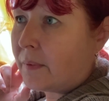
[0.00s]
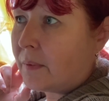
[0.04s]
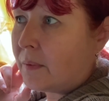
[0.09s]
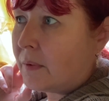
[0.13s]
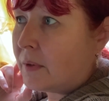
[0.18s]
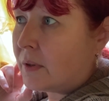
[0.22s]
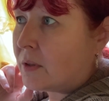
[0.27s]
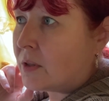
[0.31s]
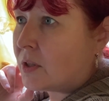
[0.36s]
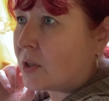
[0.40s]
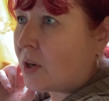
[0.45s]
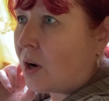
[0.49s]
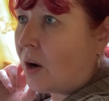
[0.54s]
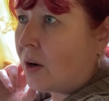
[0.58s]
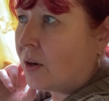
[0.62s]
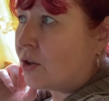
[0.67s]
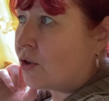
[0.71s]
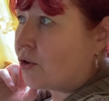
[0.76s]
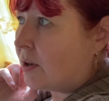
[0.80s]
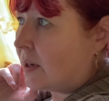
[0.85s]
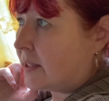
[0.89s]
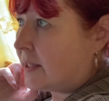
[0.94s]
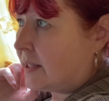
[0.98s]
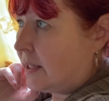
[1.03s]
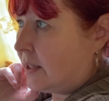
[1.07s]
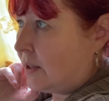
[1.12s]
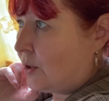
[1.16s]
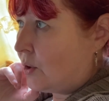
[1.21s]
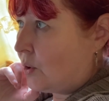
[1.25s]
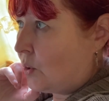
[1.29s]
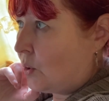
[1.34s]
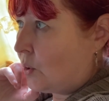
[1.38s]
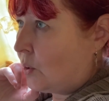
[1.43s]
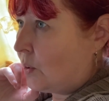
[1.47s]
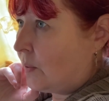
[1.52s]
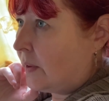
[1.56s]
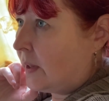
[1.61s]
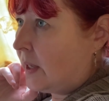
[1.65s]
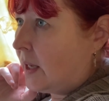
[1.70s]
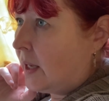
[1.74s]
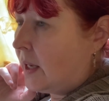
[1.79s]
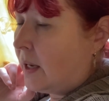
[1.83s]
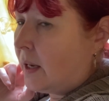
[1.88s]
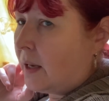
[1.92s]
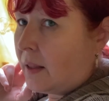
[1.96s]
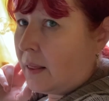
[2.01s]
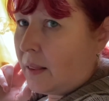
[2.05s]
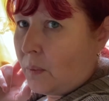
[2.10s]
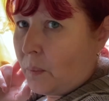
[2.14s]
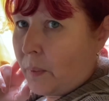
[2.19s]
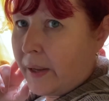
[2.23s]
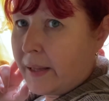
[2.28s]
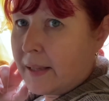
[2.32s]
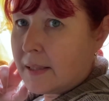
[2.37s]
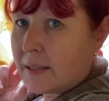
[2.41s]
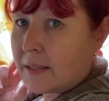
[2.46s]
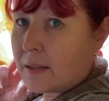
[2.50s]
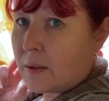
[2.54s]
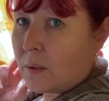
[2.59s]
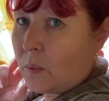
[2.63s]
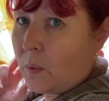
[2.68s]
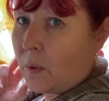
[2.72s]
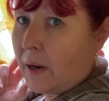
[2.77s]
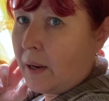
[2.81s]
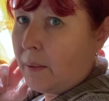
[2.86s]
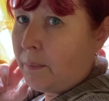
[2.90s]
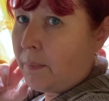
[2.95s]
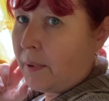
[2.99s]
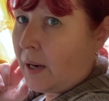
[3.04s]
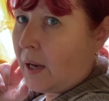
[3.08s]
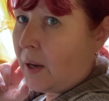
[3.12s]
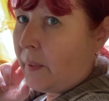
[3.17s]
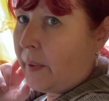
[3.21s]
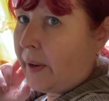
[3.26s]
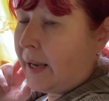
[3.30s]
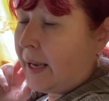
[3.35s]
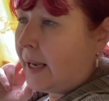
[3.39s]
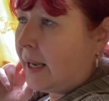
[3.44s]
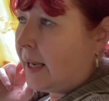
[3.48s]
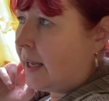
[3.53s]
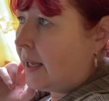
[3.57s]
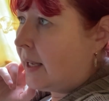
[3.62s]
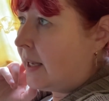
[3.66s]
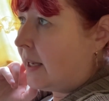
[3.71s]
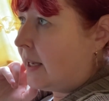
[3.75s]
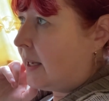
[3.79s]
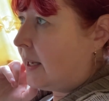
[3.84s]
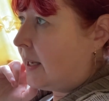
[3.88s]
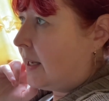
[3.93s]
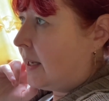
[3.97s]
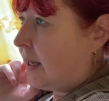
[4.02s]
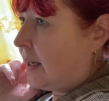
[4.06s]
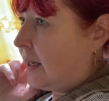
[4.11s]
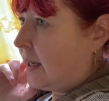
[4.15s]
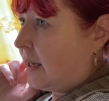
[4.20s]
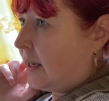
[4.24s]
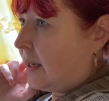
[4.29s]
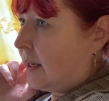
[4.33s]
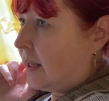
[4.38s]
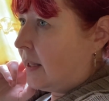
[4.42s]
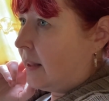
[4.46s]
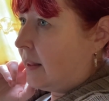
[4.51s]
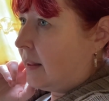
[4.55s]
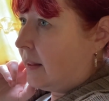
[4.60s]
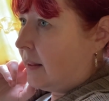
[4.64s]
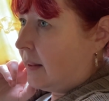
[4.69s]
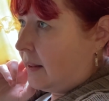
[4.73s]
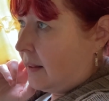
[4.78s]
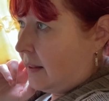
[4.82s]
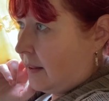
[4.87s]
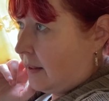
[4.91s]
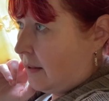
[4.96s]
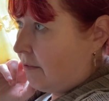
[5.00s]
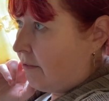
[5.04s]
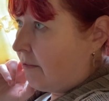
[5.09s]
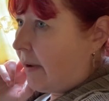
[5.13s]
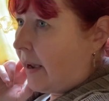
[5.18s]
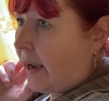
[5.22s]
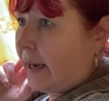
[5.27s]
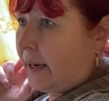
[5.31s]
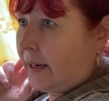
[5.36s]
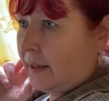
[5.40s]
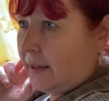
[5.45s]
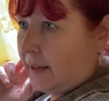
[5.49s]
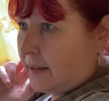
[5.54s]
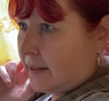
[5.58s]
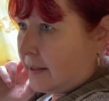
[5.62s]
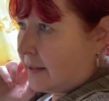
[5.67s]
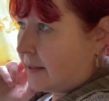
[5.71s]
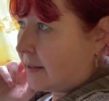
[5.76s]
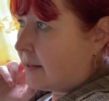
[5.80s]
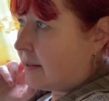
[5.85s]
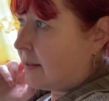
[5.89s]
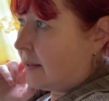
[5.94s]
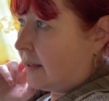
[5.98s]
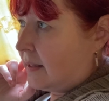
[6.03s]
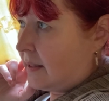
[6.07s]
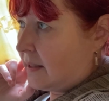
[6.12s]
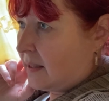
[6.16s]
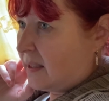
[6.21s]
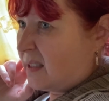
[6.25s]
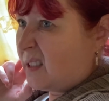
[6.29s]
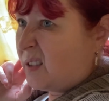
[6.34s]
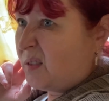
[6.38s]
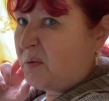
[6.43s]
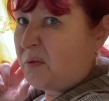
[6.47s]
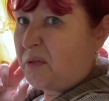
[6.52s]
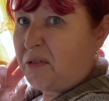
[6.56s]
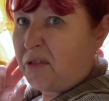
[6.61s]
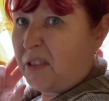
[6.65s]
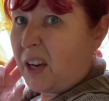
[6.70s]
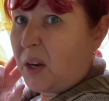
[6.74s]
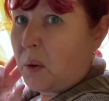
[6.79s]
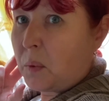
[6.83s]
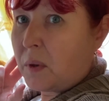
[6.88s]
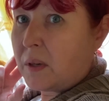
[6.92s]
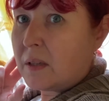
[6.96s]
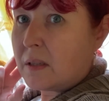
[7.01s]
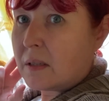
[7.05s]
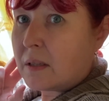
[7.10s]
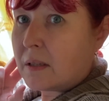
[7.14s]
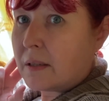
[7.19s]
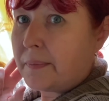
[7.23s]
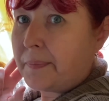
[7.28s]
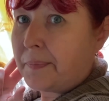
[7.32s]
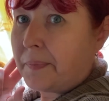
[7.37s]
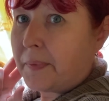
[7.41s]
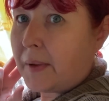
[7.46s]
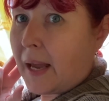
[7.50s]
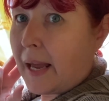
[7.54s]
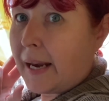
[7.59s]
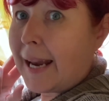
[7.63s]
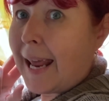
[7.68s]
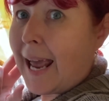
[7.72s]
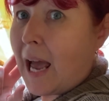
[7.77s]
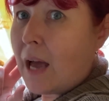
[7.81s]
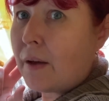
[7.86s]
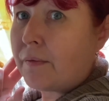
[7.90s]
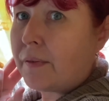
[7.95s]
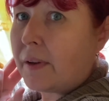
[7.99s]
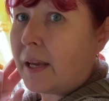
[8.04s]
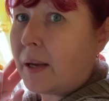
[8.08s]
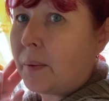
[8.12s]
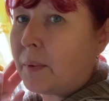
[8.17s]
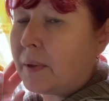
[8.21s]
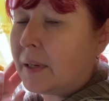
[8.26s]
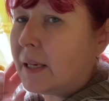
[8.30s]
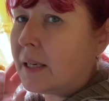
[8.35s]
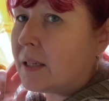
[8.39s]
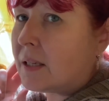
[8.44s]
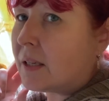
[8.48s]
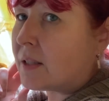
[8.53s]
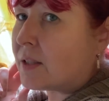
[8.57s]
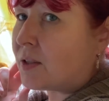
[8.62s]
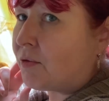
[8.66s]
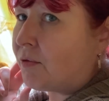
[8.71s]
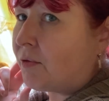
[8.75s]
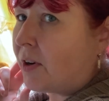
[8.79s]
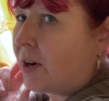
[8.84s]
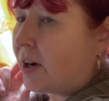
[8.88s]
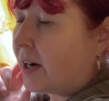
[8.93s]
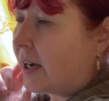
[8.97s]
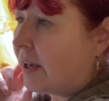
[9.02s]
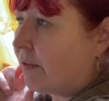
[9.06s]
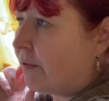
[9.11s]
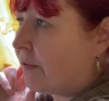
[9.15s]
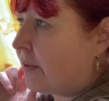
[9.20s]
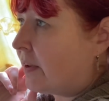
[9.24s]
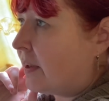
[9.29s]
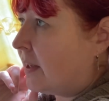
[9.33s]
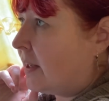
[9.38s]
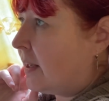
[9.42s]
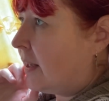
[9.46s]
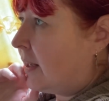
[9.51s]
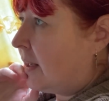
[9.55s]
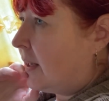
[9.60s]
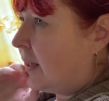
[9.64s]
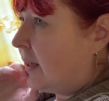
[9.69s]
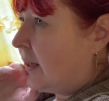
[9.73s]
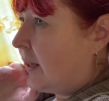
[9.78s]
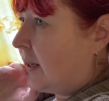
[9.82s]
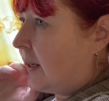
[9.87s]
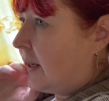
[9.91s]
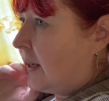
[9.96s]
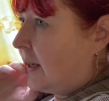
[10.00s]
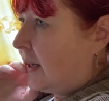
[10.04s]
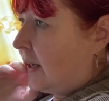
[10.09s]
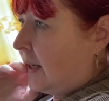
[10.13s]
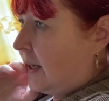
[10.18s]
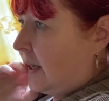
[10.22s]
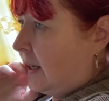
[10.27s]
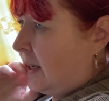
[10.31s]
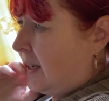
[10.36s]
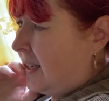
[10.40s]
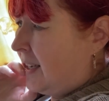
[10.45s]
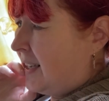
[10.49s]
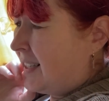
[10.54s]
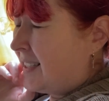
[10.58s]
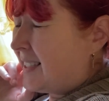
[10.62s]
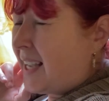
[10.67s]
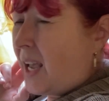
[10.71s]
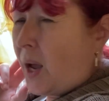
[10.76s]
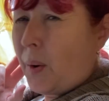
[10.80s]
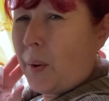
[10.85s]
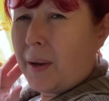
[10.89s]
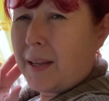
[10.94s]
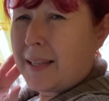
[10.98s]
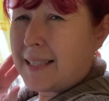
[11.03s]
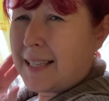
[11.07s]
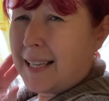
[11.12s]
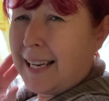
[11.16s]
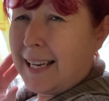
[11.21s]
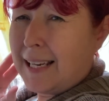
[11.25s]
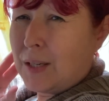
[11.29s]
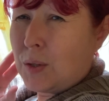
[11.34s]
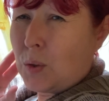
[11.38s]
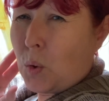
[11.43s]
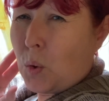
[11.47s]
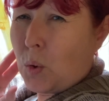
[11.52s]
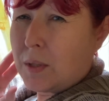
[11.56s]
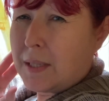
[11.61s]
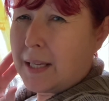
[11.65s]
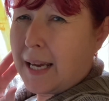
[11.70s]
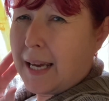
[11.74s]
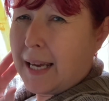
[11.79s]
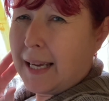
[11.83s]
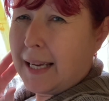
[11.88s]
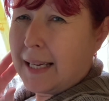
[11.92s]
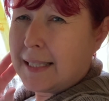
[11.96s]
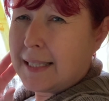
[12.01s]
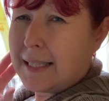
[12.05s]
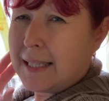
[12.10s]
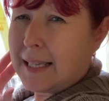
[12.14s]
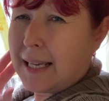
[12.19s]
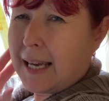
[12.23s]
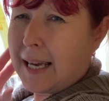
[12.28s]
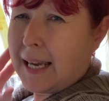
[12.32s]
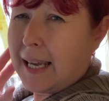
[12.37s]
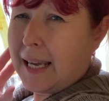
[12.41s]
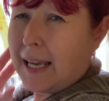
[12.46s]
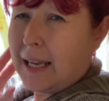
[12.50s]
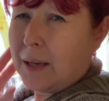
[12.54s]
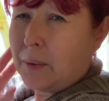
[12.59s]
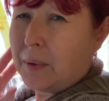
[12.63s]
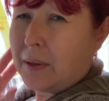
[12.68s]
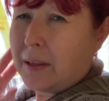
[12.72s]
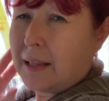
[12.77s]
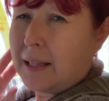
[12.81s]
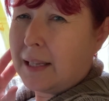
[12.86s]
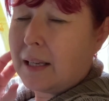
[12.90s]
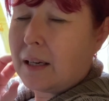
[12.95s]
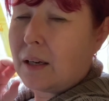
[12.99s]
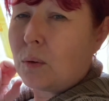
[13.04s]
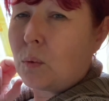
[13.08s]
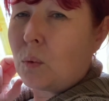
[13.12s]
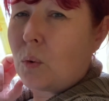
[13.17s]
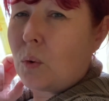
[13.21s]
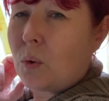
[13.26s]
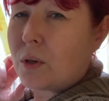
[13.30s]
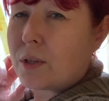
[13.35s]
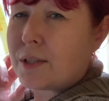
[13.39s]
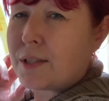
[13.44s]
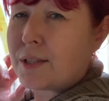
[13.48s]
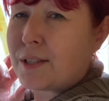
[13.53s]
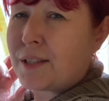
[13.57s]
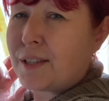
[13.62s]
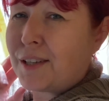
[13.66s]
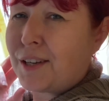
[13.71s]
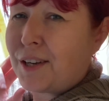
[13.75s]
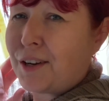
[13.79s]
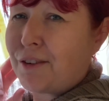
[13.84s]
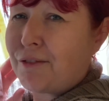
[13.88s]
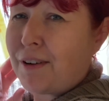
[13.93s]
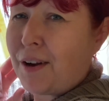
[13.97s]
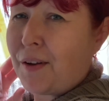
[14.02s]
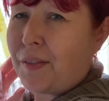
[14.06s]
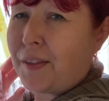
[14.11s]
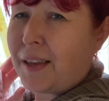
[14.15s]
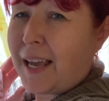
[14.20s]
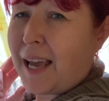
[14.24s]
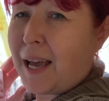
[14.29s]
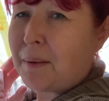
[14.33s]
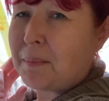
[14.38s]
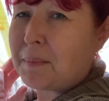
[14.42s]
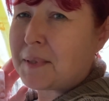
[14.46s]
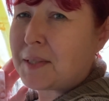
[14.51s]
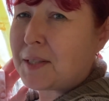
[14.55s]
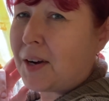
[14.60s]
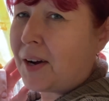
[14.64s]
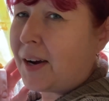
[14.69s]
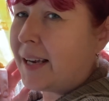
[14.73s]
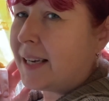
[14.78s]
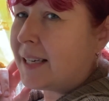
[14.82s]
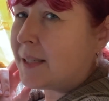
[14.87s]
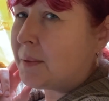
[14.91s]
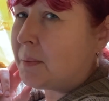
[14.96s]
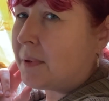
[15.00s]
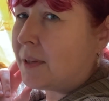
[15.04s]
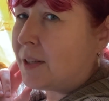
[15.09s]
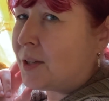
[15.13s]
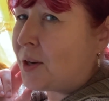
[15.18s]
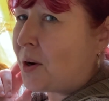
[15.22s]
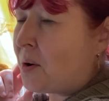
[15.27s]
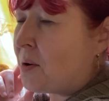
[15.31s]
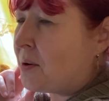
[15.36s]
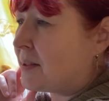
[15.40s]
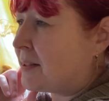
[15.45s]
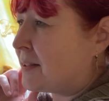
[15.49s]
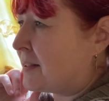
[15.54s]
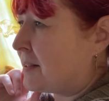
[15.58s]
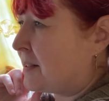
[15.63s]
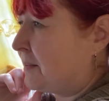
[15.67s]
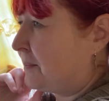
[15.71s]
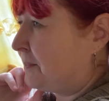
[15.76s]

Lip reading: just can't trust it at all. The wind's quite blowy. The rain is frequent and heavy when it does arrive. So it's an indoor day today with little walks around the campsite with the dogs